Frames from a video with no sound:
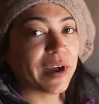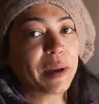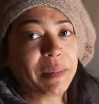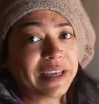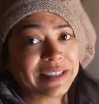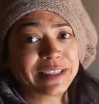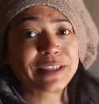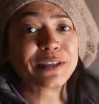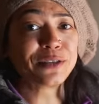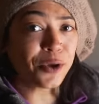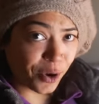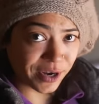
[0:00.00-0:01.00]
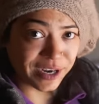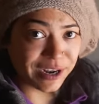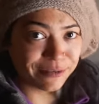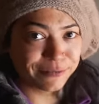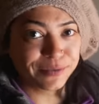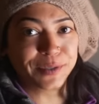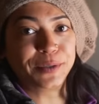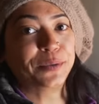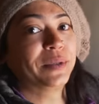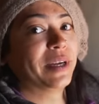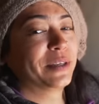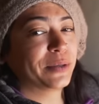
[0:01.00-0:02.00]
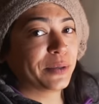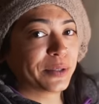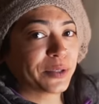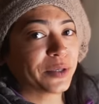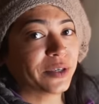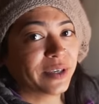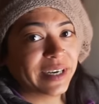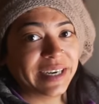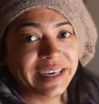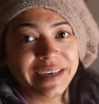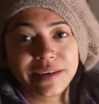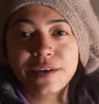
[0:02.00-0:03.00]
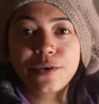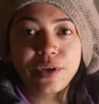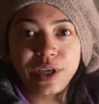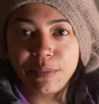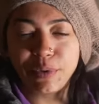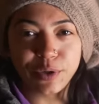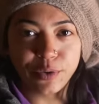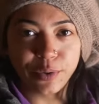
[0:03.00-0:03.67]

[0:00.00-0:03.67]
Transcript: fireplace is not enough for you there is also a radiator to keep you